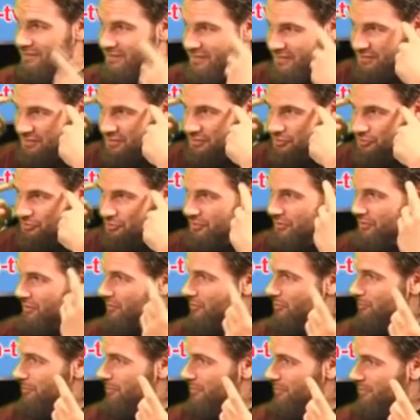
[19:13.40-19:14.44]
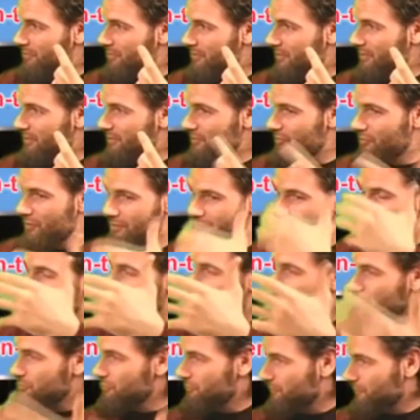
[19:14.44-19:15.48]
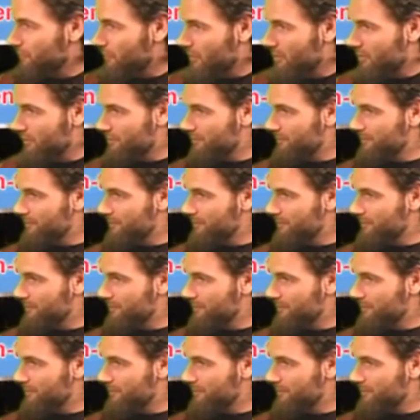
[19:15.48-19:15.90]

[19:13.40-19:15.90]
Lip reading: So just use a little bit of thinking. You don't have to look too far.